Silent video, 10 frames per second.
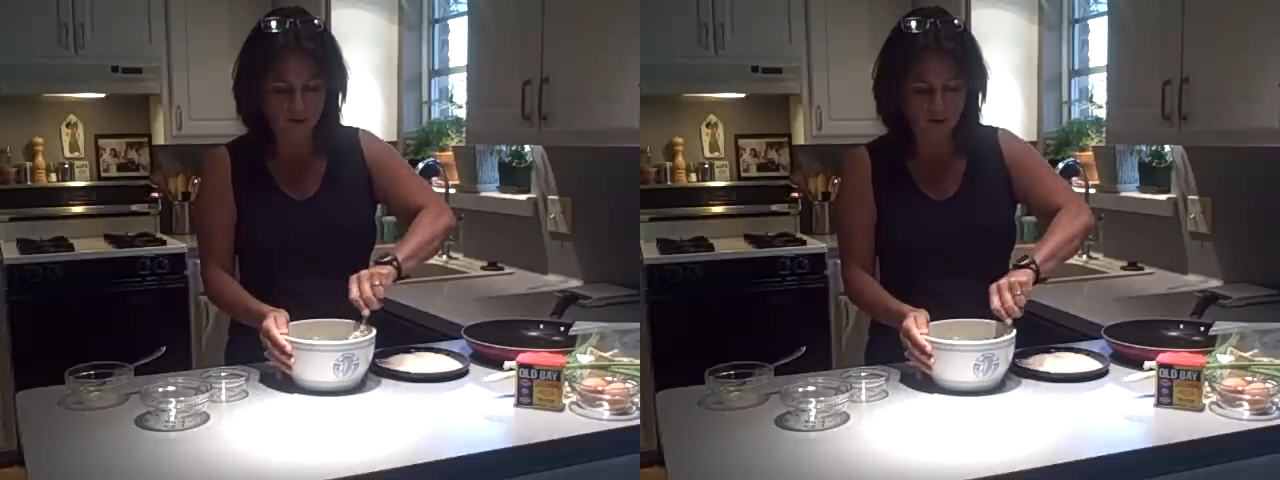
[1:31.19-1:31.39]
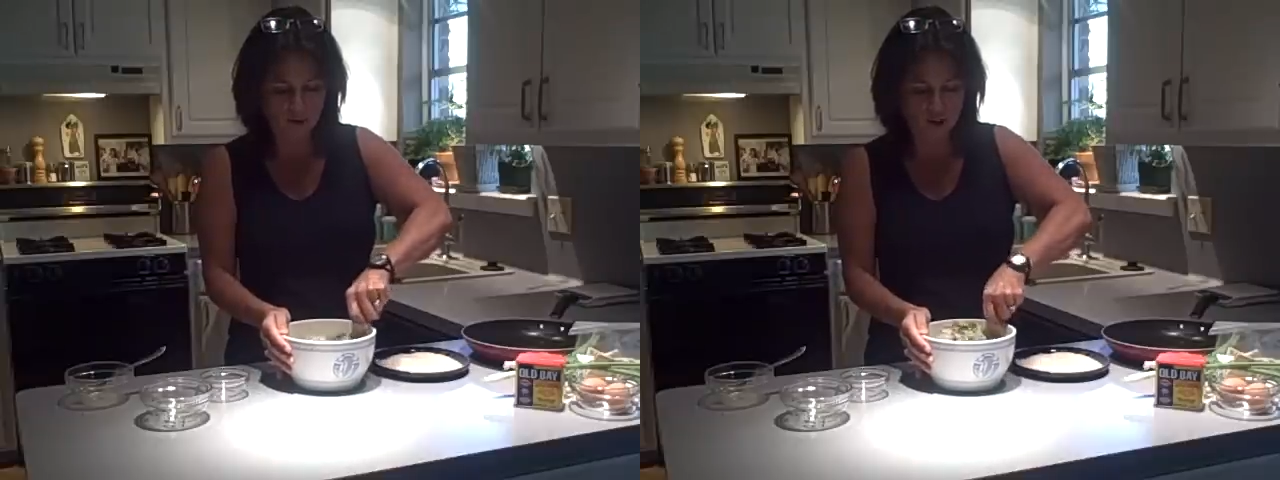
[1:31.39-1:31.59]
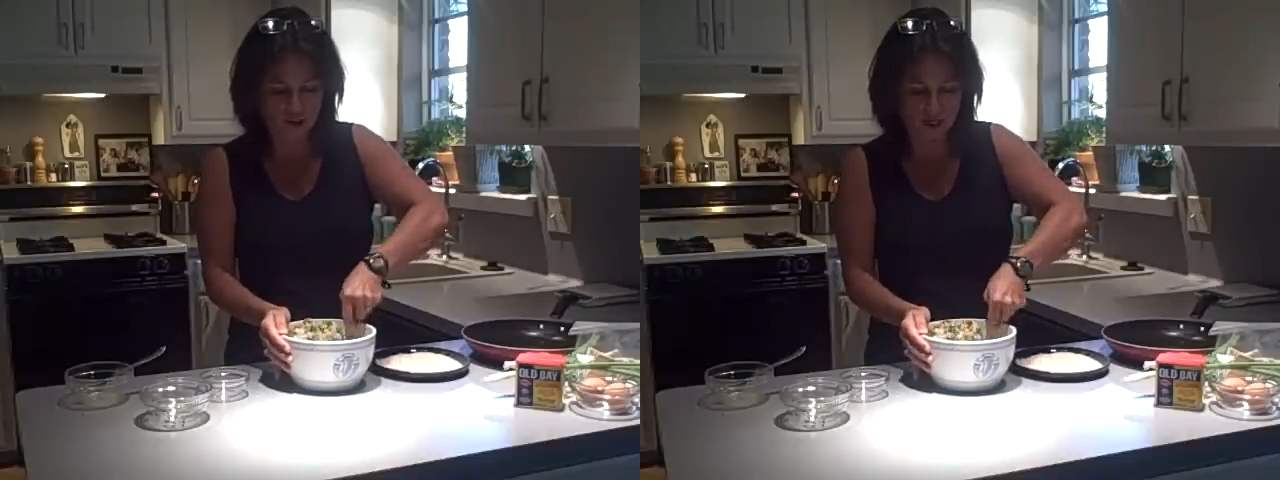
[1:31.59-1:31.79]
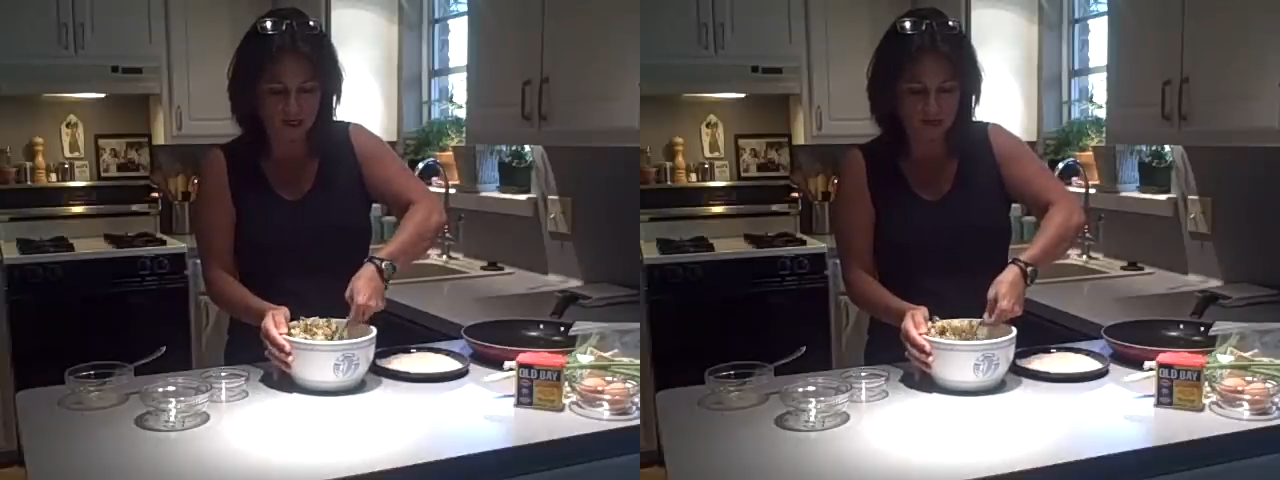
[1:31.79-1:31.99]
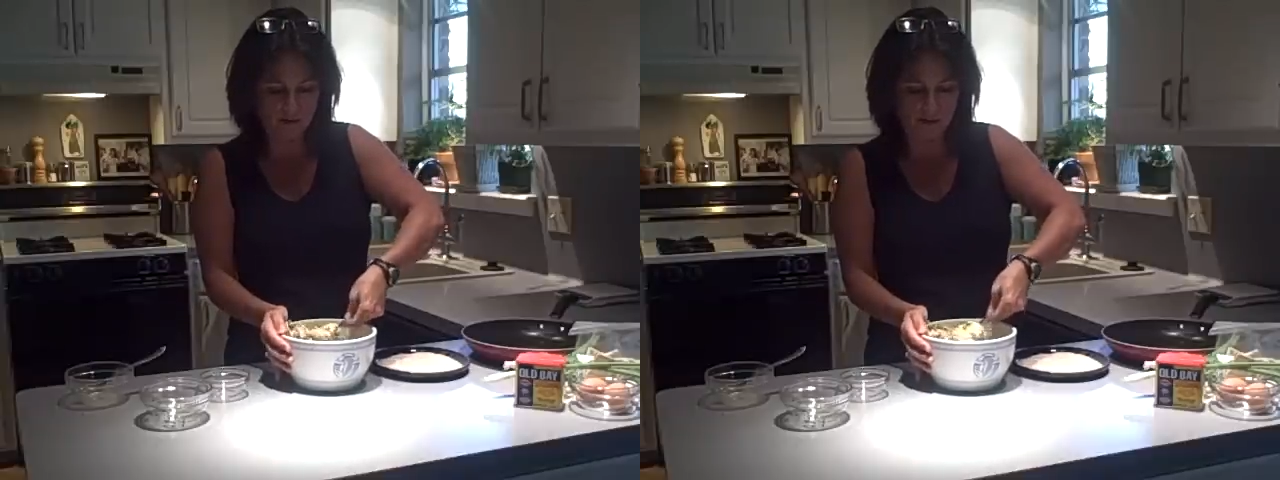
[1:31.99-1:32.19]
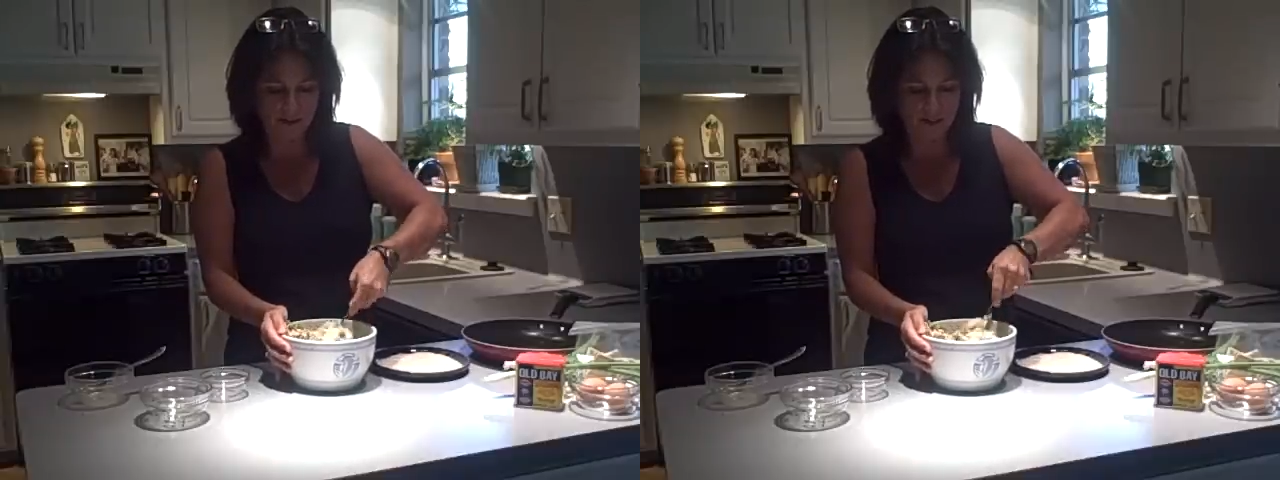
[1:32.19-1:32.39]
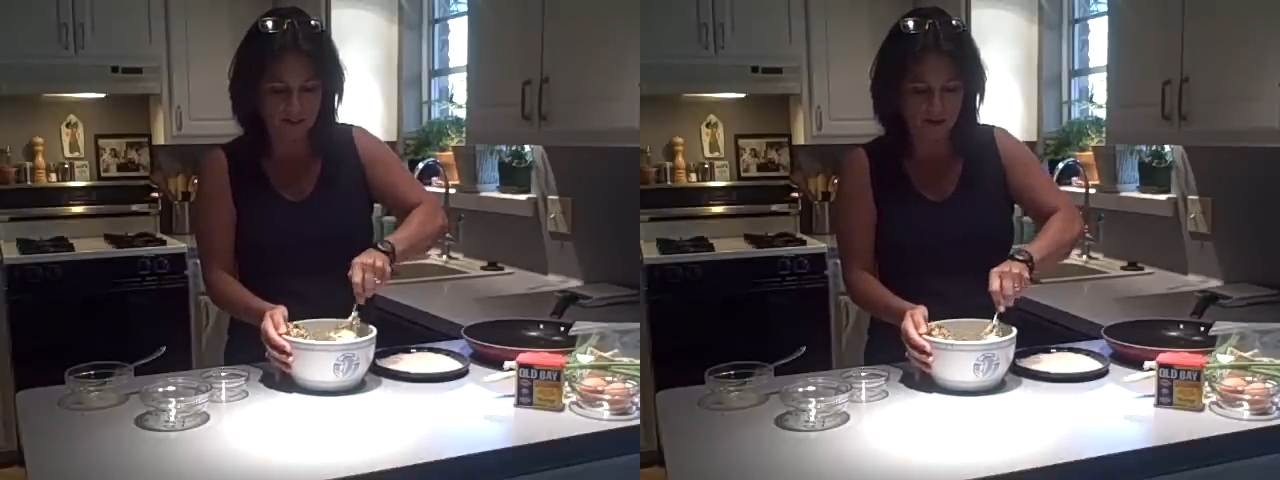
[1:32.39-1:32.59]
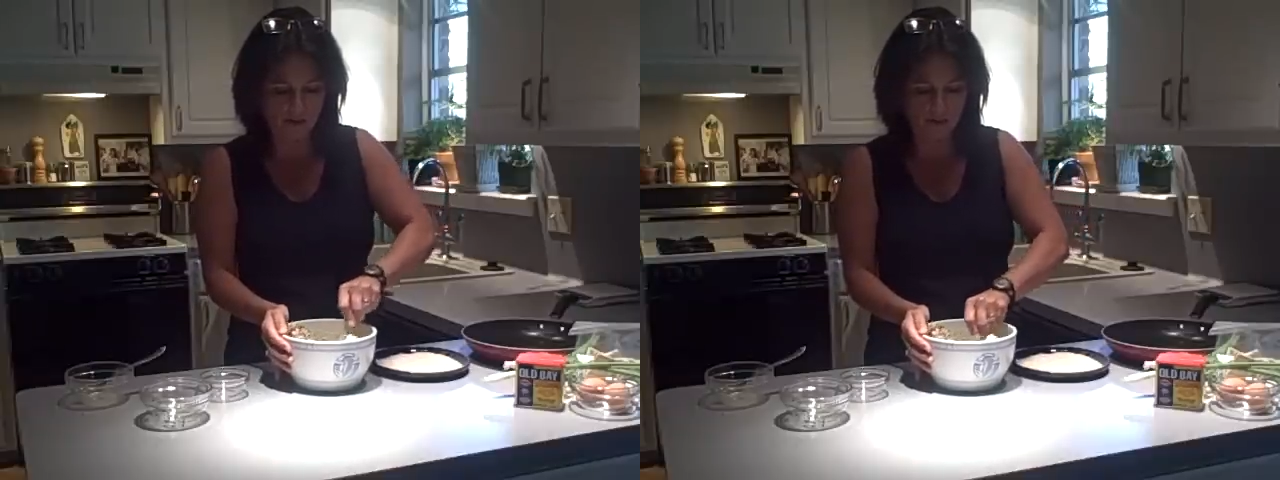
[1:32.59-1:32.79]
so just gently mix
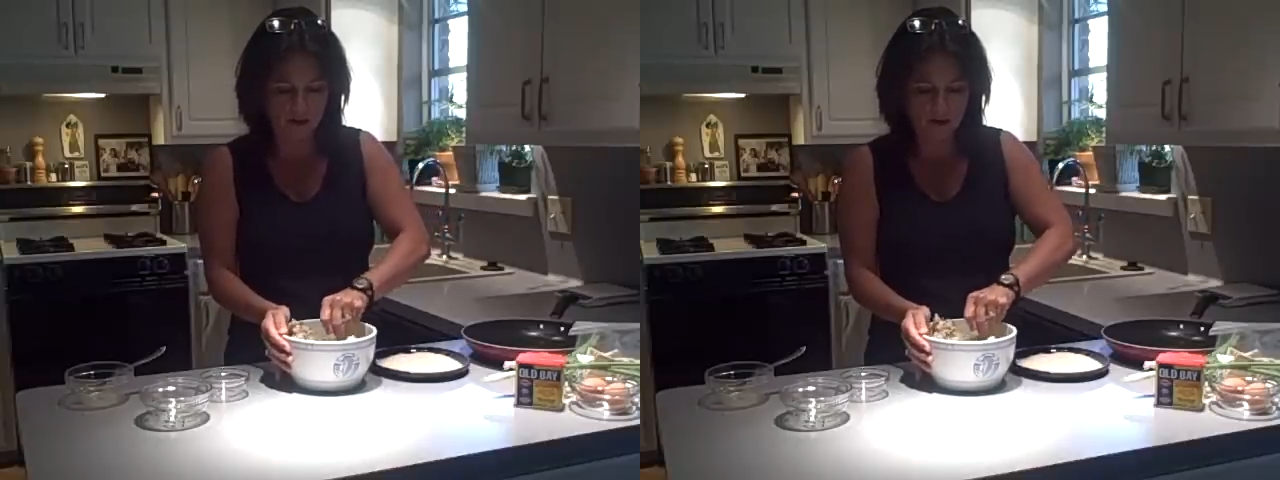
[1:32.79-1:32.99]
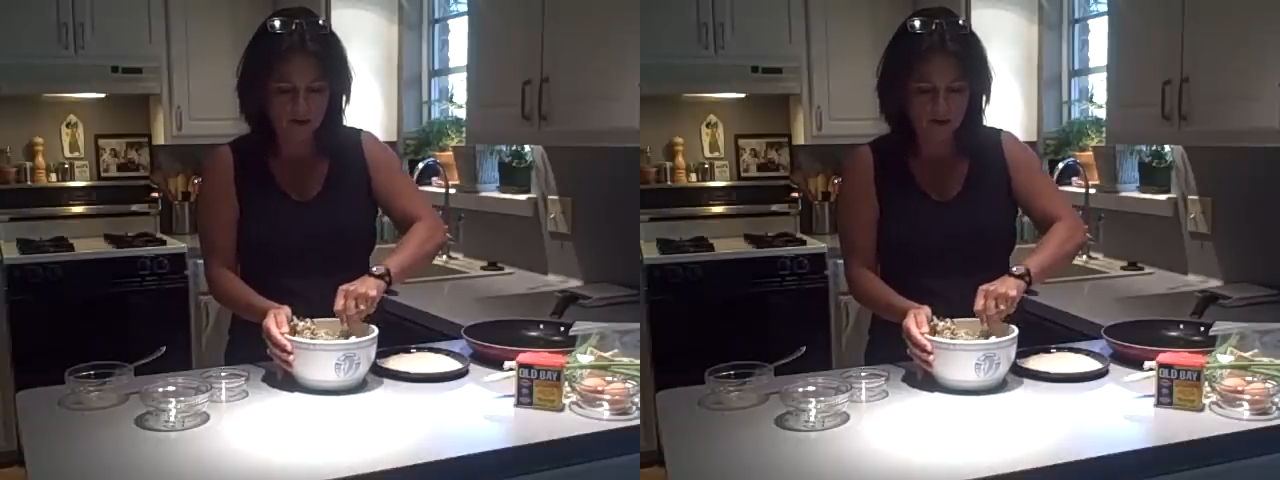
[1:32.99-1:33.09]
it up.